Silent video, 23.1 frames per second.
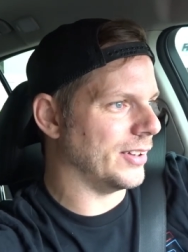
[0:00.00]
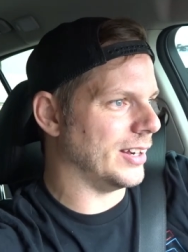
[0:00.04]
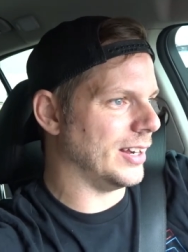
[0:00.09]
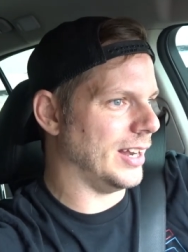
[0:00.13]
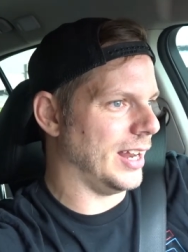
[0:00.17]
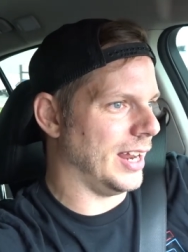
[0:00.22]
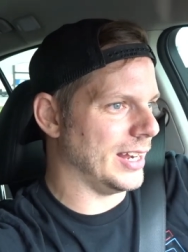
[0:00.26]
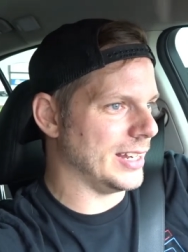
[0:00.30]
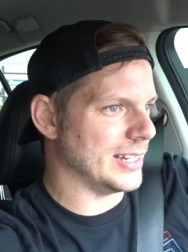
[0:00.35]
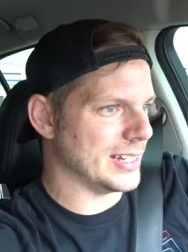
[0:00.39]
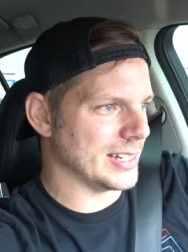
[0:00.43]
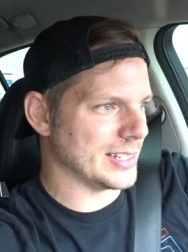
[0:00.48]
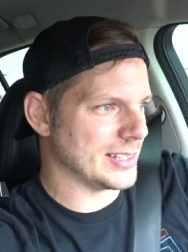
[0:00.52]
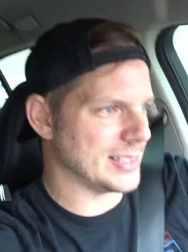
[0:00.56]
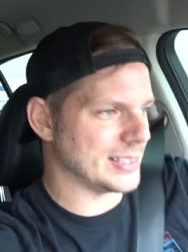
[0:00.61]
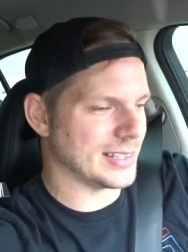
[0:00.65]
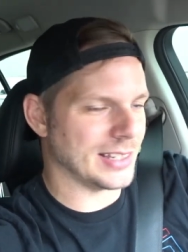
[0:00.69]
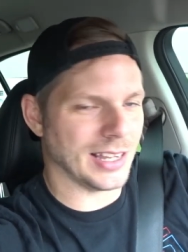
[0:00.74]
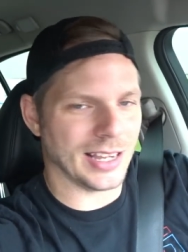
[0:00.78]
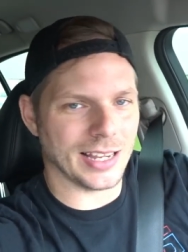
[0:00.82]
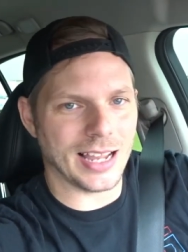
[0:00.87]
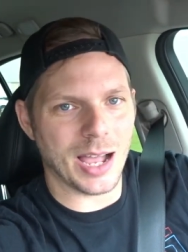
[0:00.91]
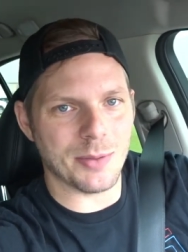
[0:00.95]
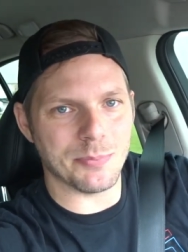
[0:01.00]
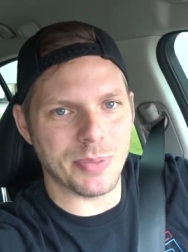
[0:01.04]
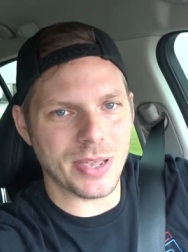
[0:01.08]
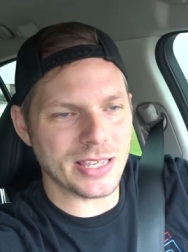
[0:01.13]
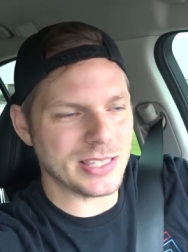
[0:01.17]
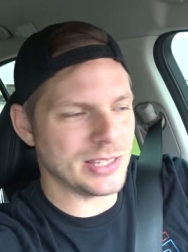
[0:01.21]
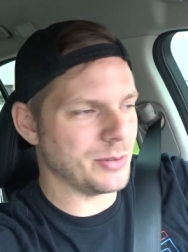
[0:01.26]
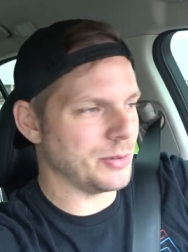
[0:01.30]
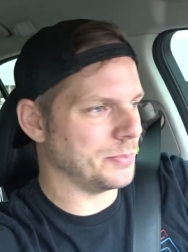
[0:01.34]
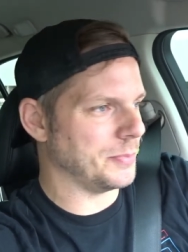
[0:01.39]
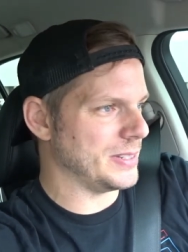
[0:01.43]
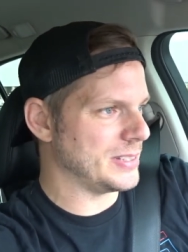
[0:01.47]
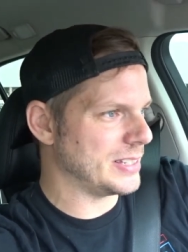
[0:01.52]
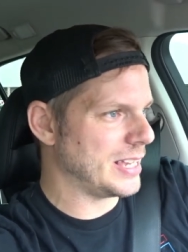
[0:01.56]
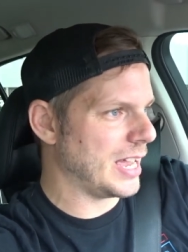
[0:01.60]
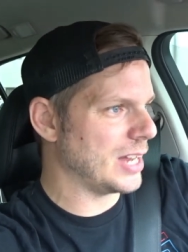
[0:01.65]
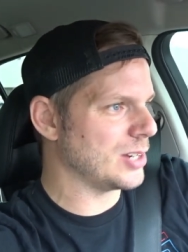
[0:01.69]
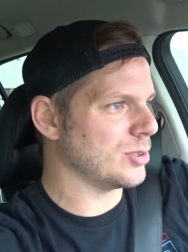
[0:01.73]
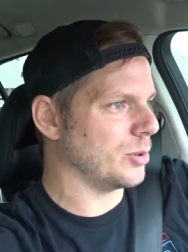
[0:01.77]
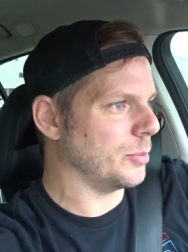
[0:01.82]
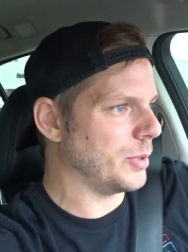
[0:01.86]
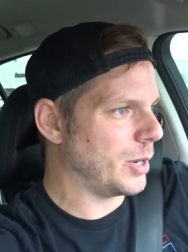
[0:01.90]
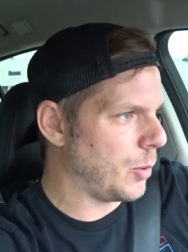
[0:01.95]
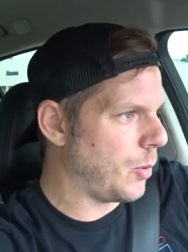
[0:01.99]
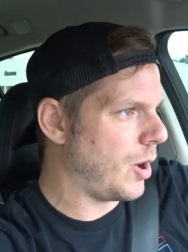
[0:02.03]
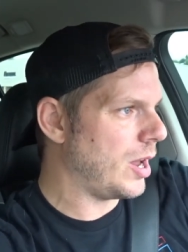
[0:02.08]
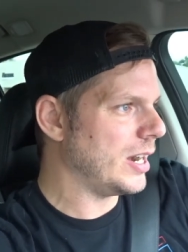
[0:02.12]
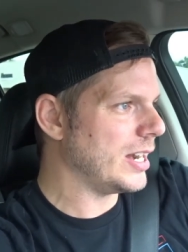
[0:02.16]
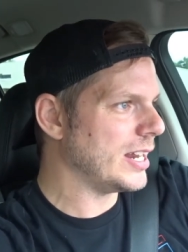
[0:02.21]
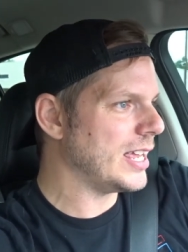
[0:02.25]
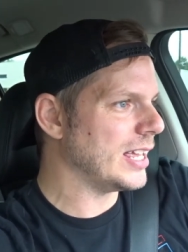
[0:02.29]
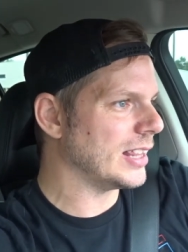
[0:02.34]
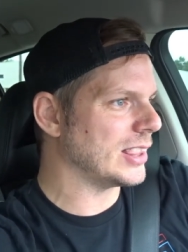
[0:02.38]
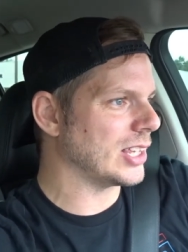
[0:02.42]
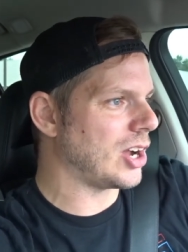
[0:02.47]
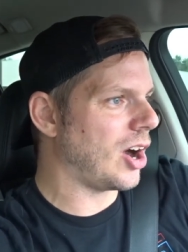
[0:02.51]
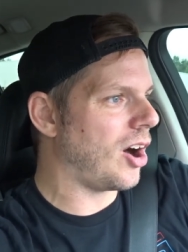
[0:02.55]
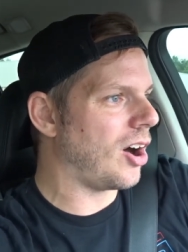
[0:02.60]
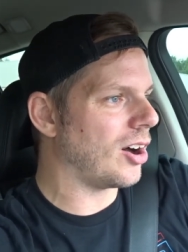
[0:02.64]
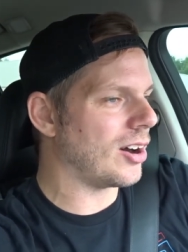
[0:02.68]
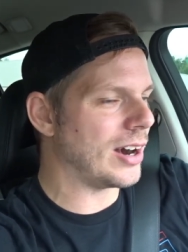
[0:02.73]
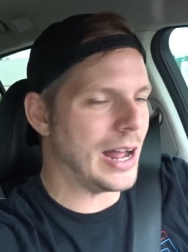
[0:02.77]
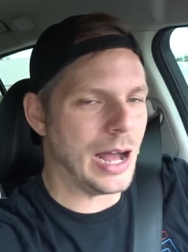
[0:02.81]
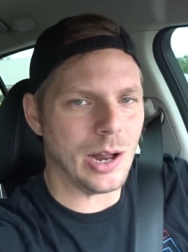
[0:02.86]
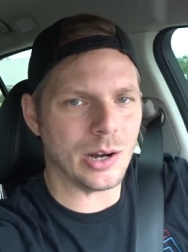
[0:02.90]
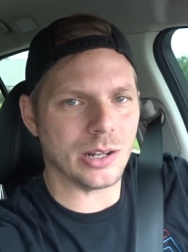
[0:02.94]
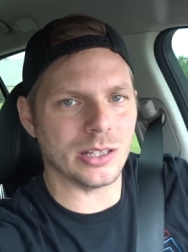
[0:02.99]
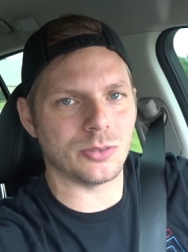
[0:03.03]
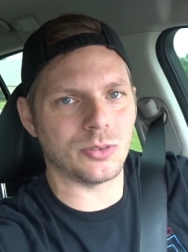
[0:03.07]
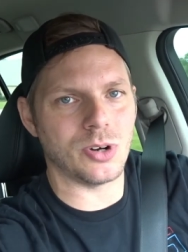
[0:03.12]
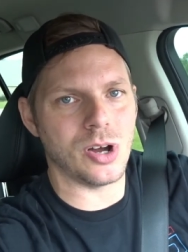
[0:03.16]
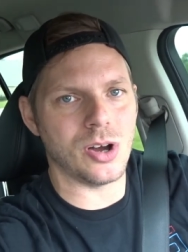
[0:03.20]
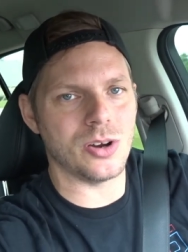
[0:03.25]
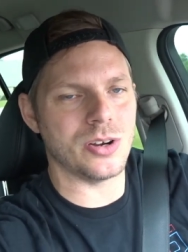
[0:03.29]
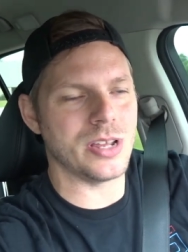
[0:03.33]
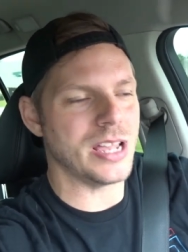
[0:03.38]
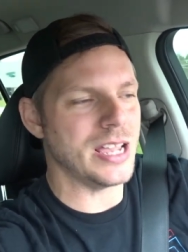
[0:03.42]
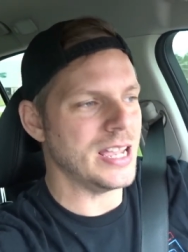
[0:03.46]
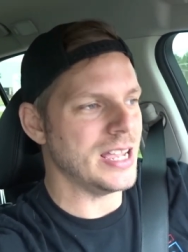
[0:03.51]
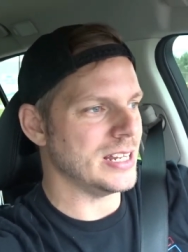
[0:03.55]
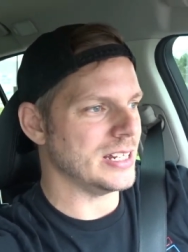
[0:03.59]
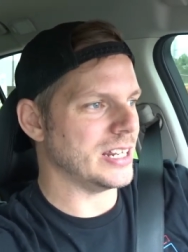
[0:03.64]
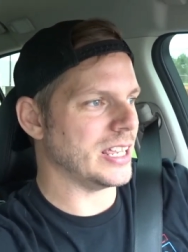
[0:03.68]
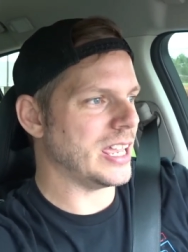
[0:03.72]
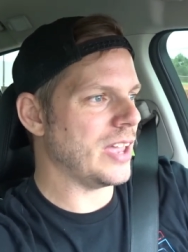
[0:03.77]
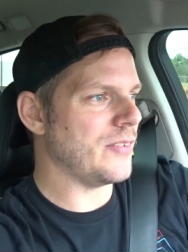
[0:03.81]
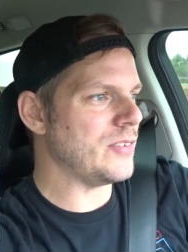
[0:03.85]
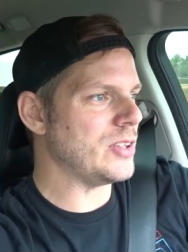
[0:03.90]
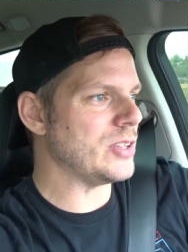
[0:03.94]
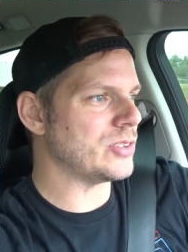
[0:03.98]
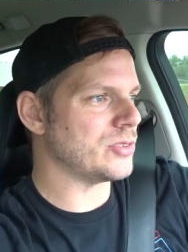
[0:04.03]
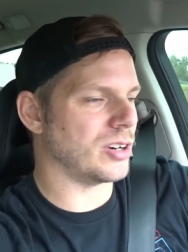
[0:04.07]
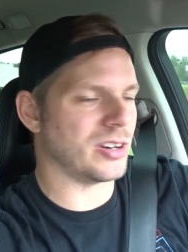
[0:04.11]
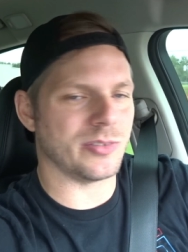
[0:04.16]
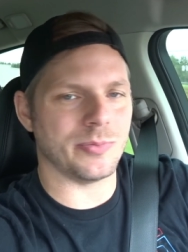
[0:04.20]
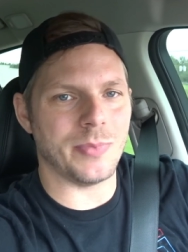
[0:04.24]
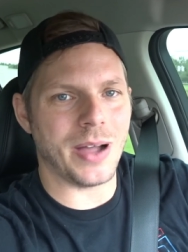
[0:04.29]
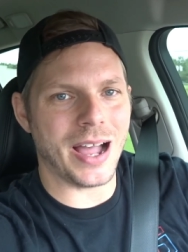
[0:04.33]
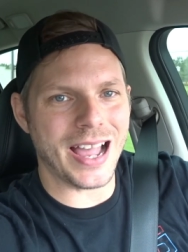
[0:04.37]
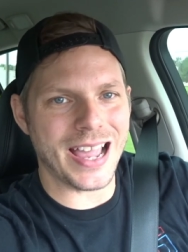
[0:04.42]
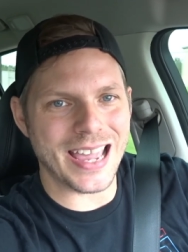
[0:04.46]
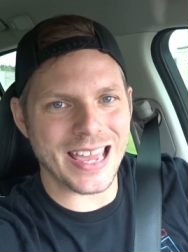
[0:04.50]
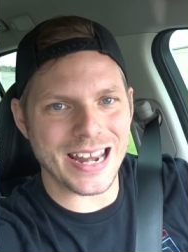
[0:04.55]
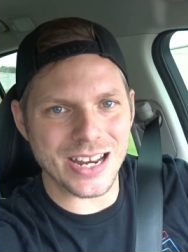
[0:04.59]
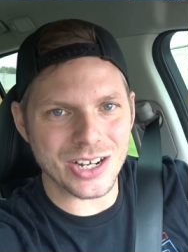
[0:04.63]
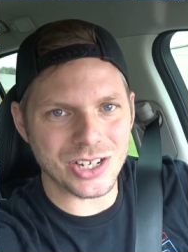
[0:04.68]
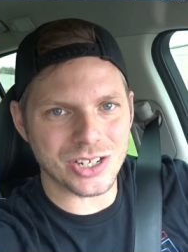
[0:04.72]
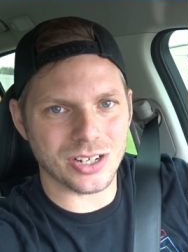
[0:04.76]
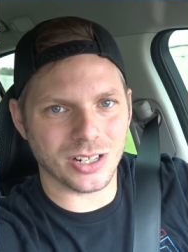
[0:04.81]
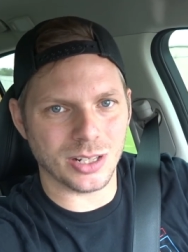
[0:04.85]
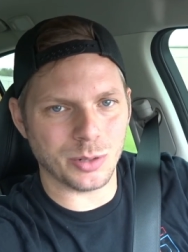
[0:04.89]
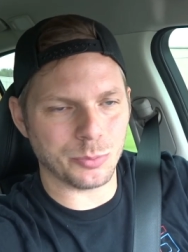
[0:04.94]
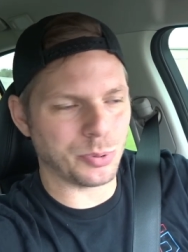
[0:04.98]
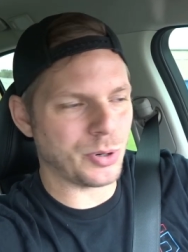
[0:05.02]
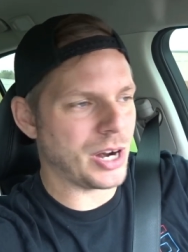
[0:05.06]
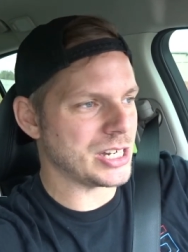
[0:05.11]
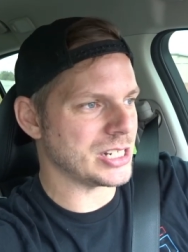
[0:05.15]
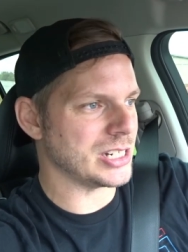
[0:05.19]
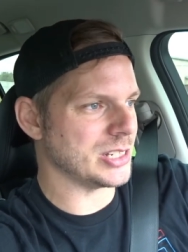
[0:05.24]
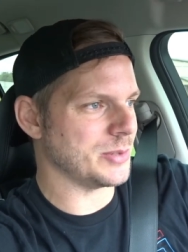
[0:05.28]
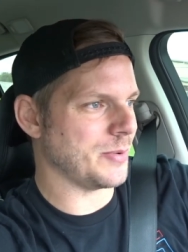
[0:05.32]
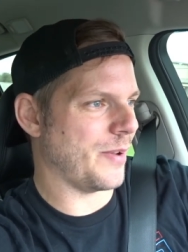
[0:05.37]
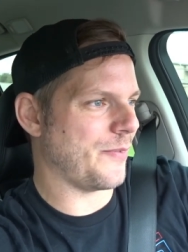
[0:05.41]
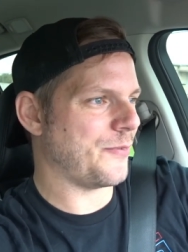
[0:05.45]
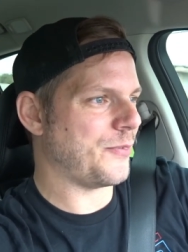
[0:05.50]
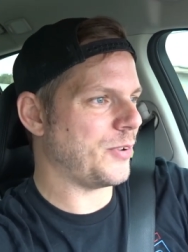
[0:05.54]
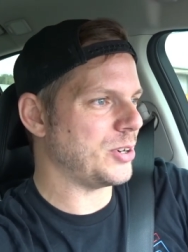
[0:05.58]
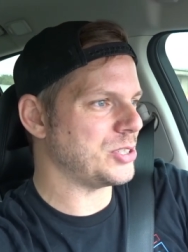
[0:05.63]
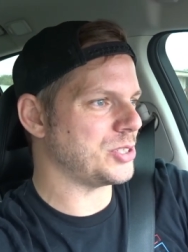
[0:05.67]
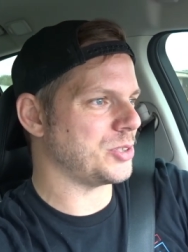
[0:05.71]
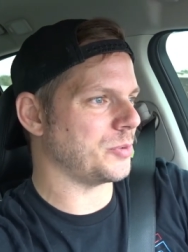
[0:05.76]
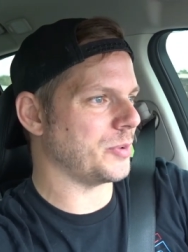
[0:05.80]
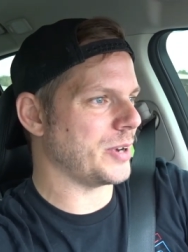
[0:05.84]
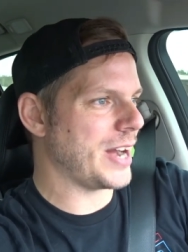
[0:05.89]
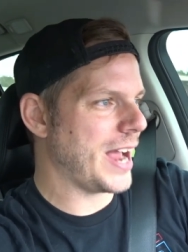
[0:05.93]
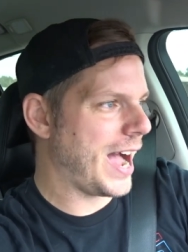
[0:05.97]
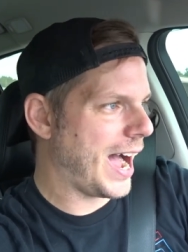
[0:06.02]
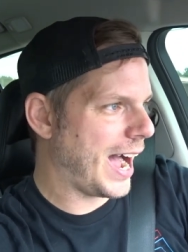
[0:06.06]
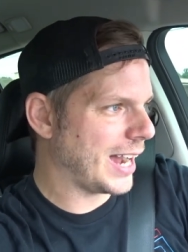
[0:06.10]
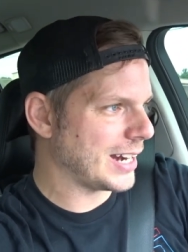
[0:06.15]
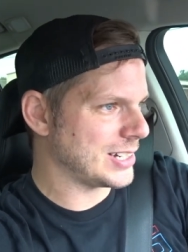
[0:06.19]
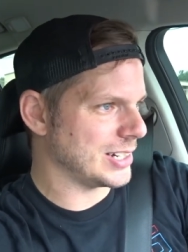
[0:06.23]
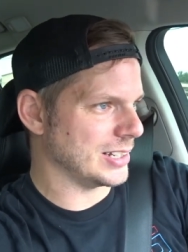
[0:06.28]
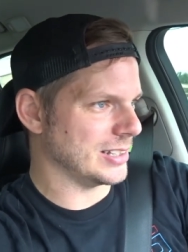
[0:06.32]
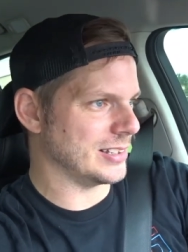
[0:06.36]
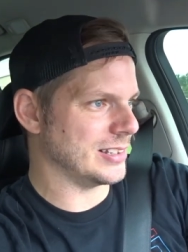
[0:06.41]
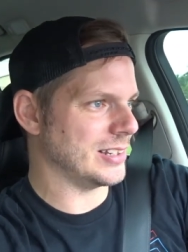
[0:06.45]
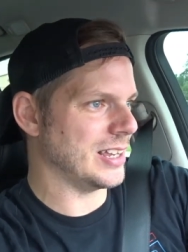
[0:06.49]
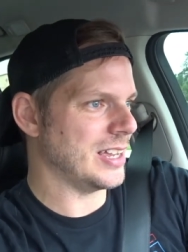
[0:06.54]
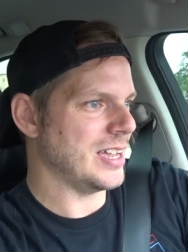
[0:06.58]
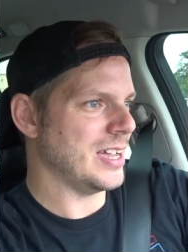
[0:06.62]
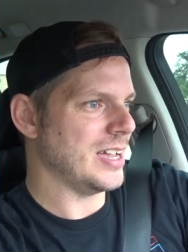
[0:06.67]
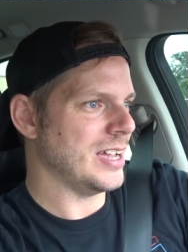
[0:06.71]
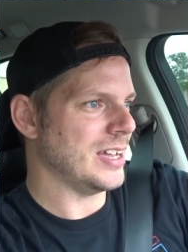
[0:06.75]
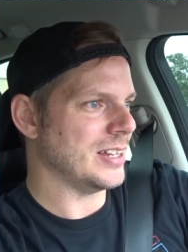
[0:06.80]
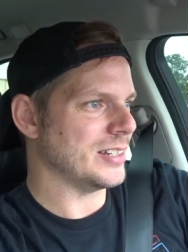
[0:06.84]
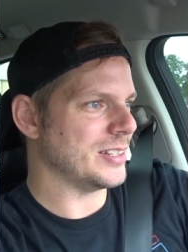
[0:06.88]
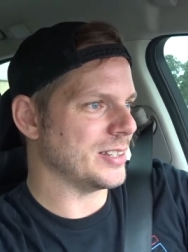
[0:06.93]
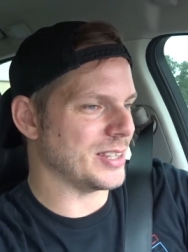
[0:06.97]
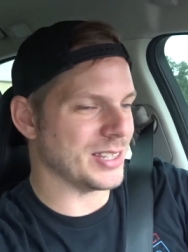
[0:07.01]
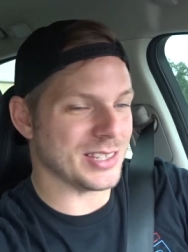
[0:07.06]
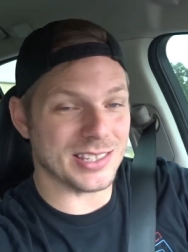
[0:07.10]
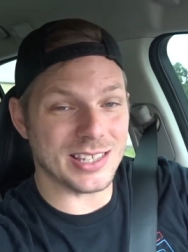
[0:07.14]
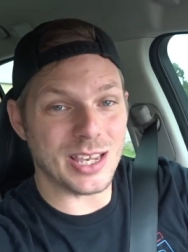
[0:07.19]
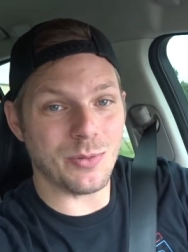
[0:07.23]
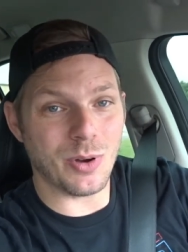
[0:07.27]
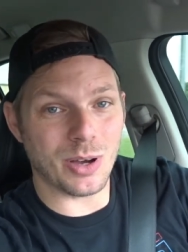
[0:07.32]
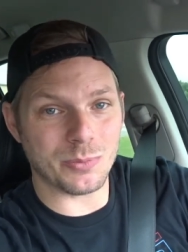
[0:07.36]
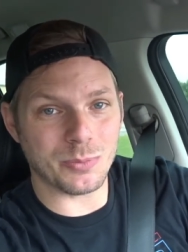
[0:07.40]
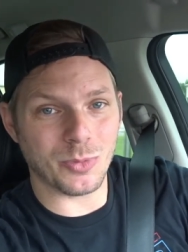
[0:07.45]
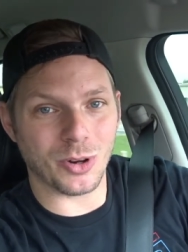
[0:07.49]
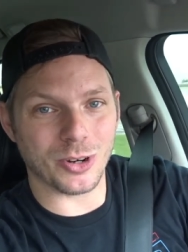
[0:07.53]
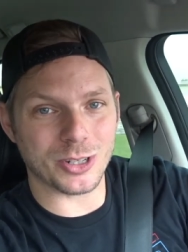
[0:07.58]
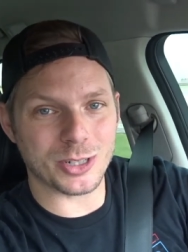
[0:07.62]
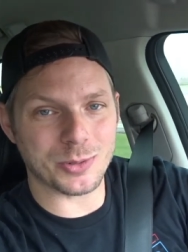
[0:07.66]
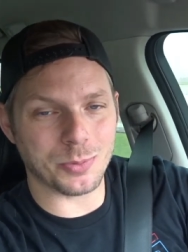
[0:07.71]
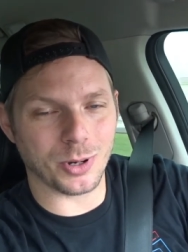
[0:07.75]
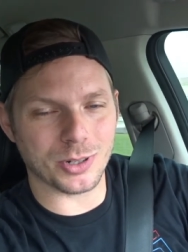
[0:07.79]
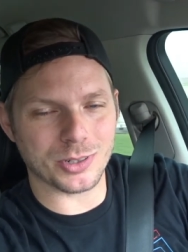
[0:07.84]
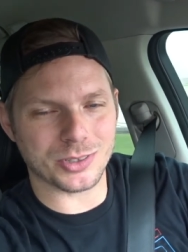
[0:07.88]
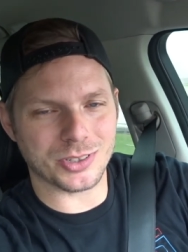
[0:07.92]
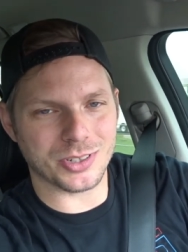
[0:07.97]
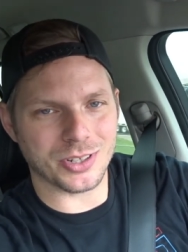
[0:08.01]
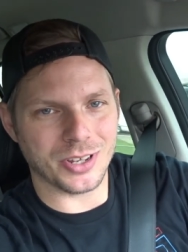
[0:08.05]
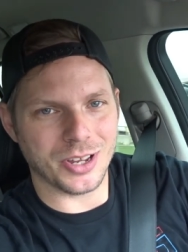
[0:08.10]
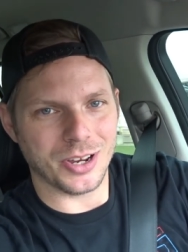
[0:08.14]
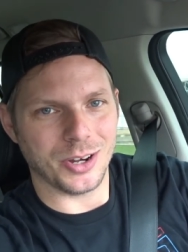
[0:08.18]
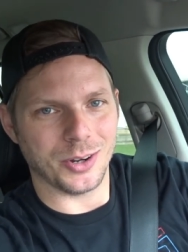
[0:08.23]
and I just I got busy with my schedule, but I wanted to get the car out on the road to give you sort of my initial impressions, my first reactions to the Z one Motorsports